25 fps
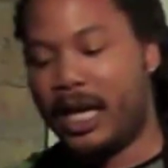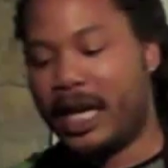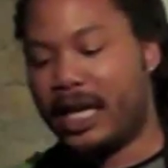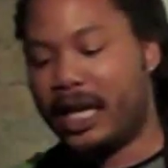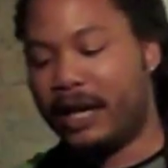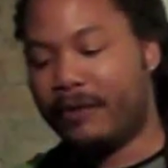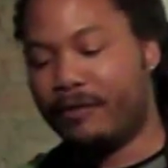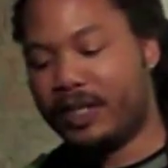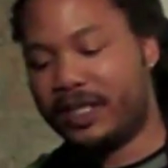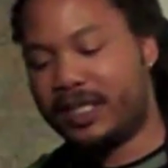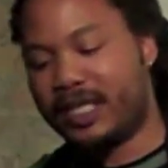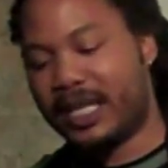And
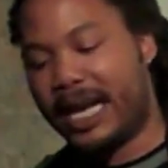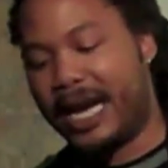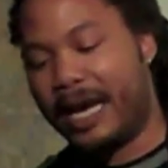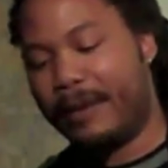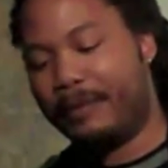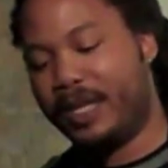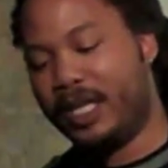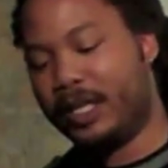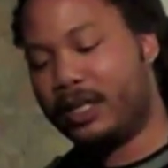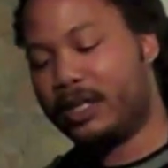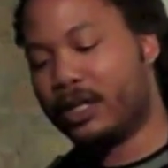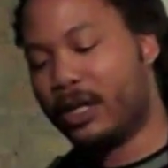every
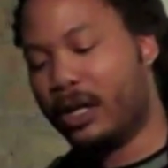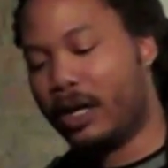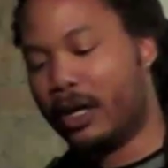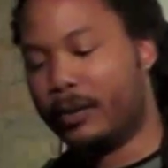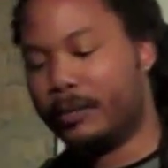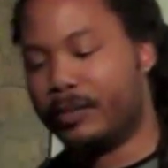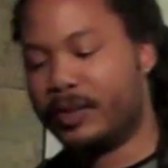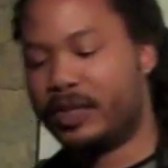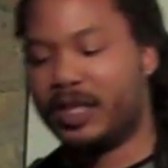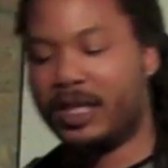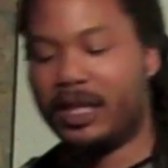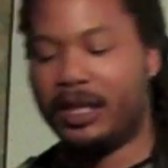time he
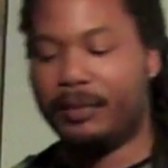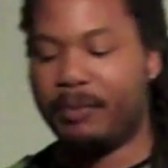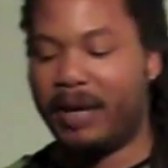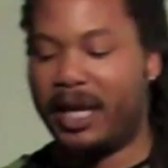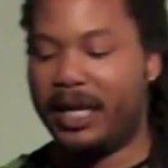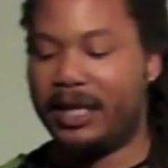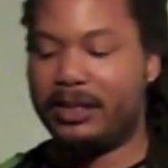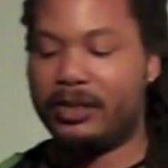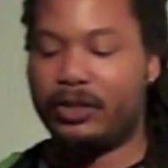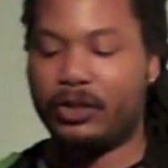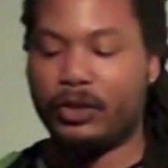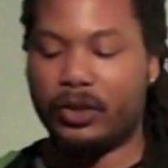comes, he
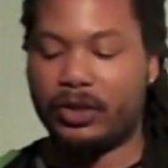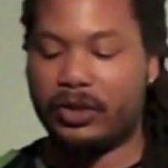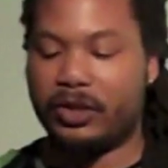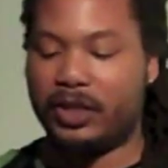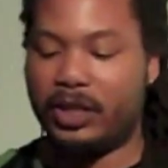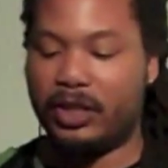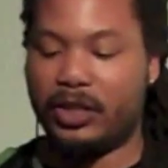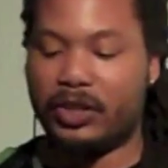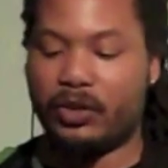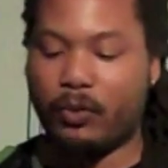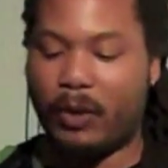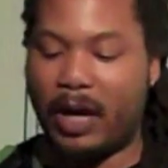makes sure
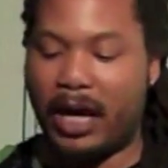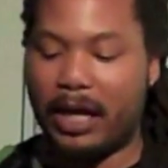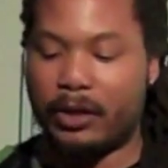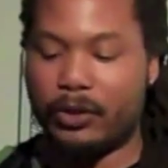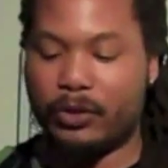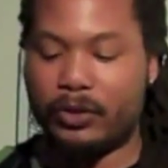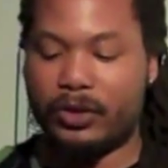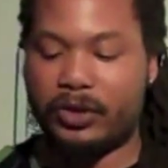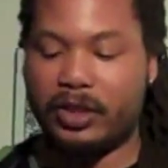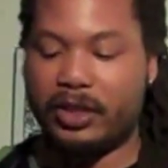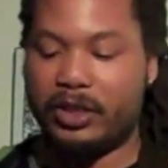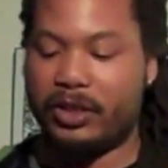she
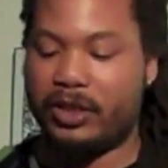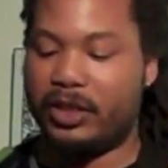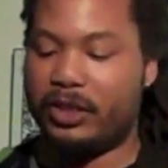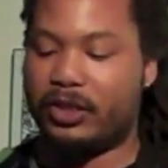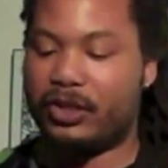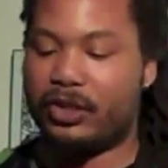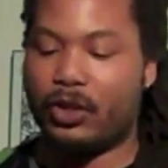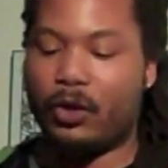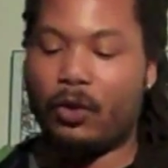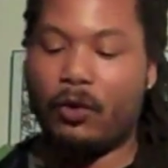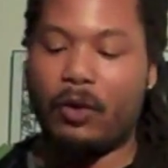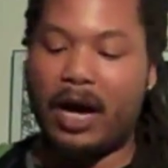swallows till she's
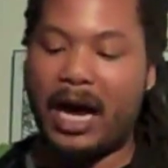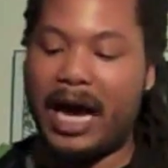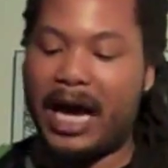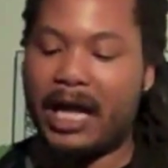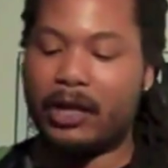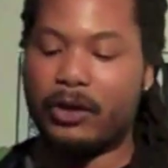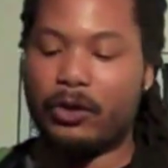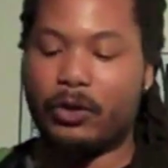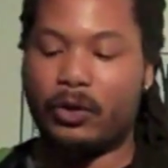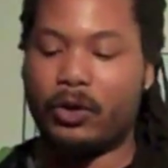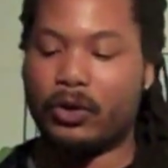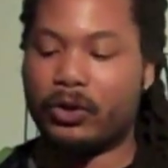so
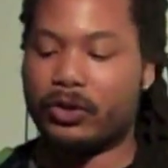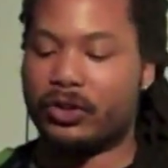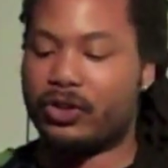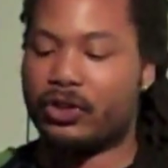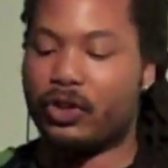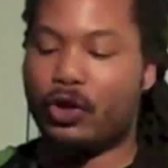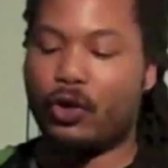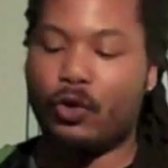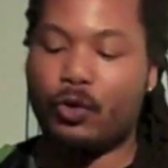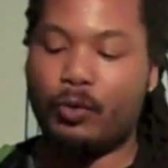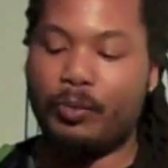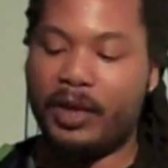hollow her
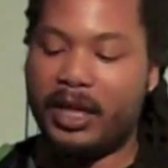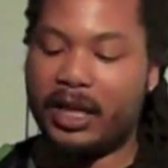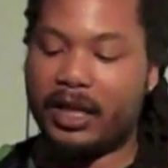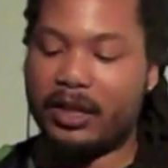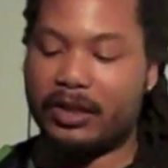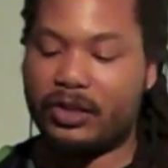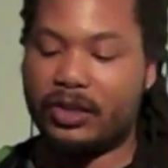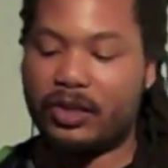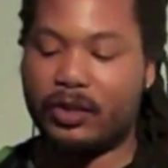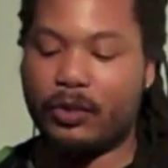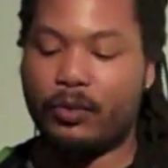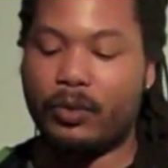soul
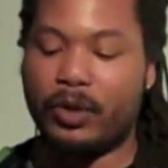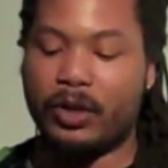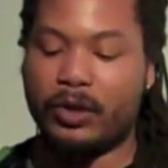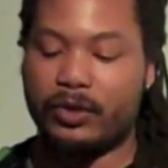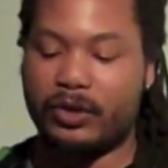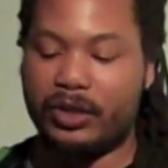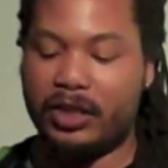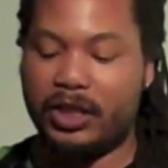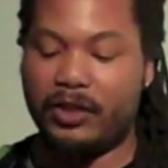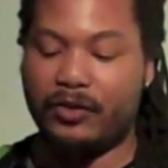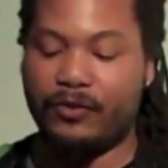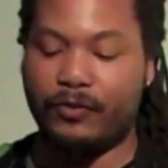begins to
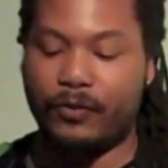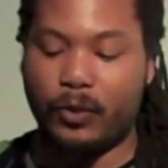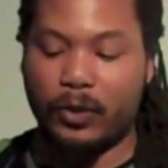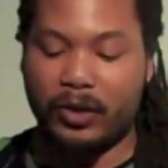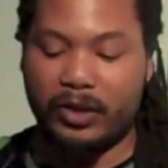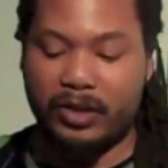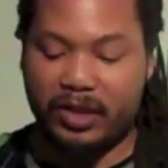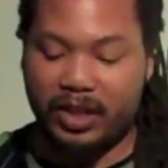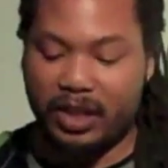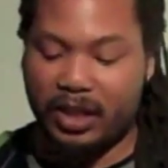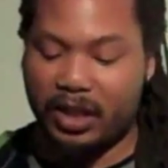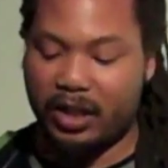wilt. She's
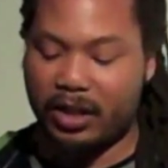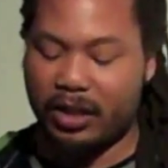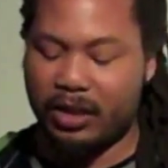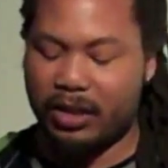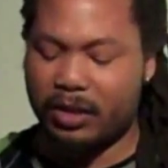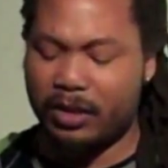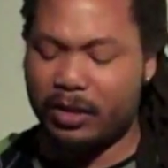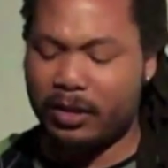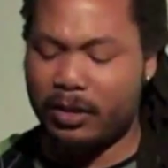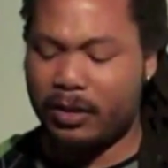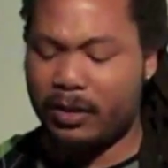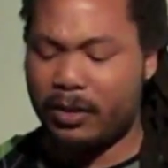14.
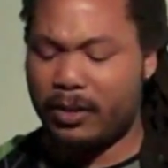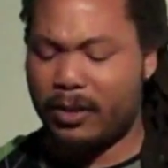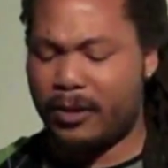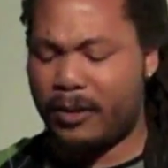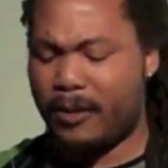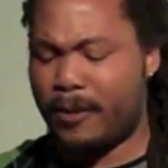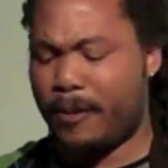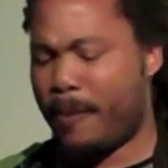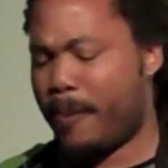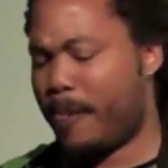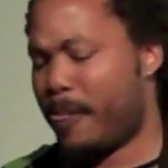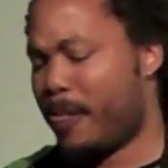
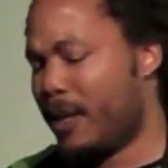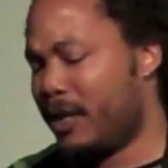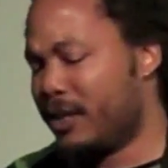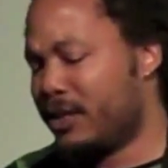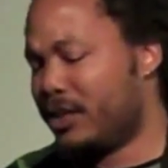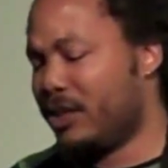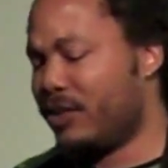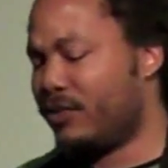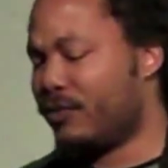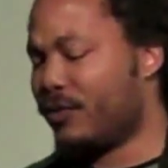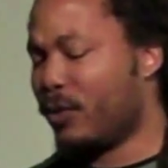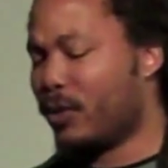
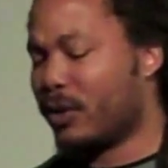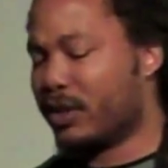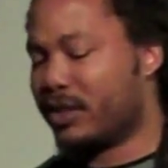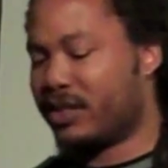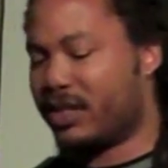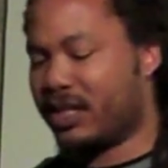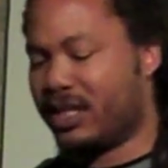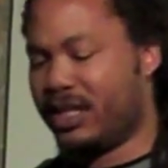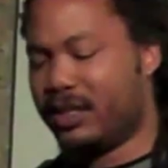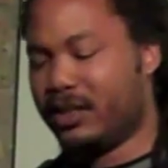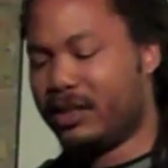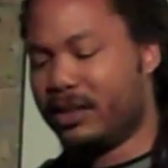She's
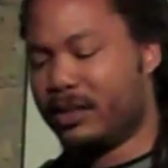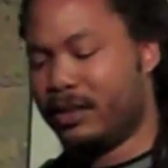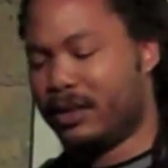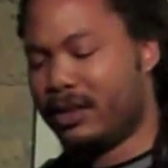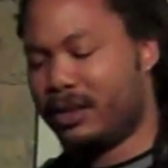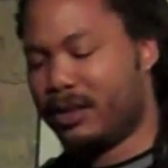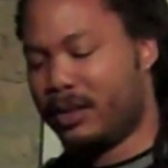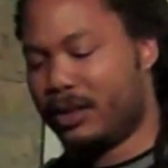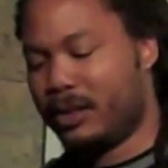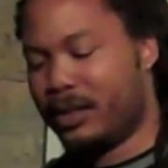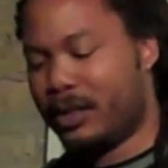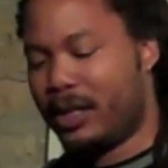14?
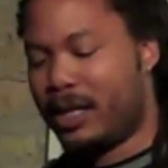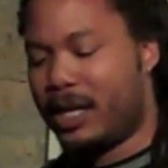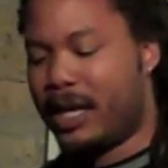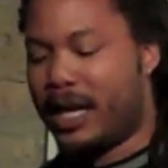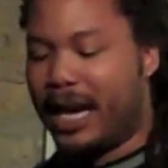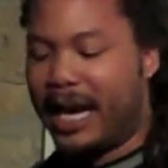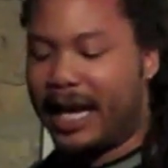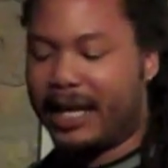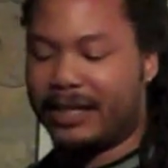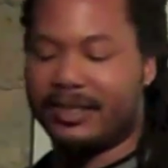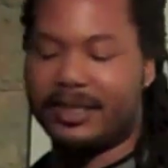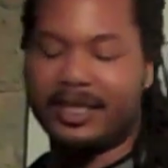
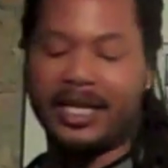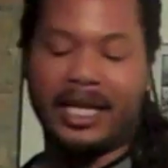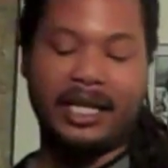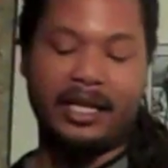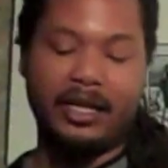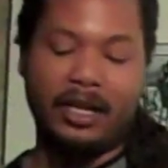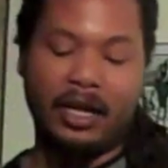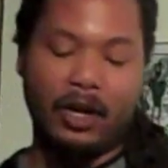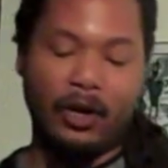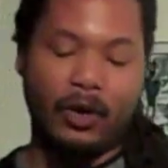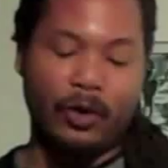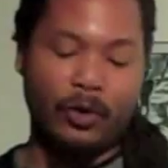I
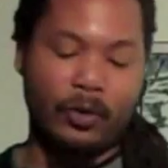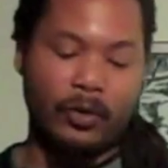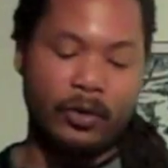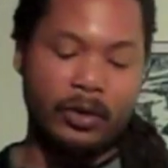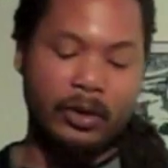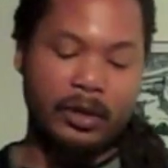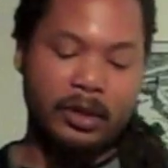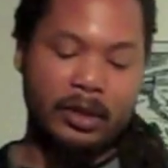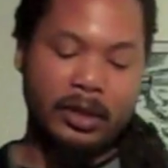say no.